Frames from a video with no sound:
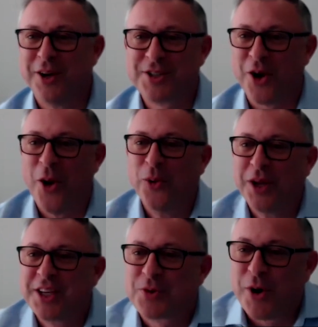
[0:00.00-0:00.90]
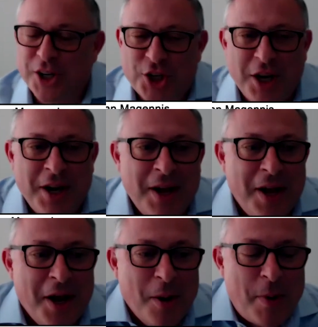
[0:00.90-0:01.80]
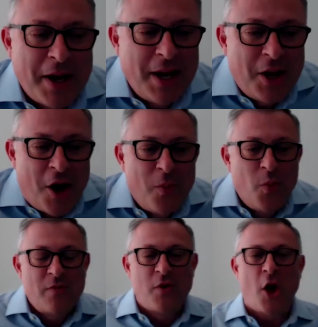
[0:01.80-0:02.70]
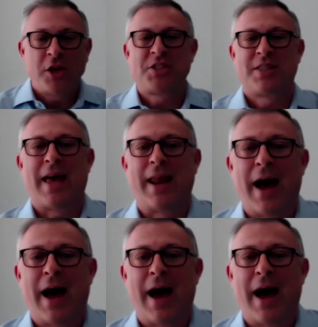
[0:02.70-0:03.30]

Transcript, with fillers: It's an old expression, but you know, we've lost that.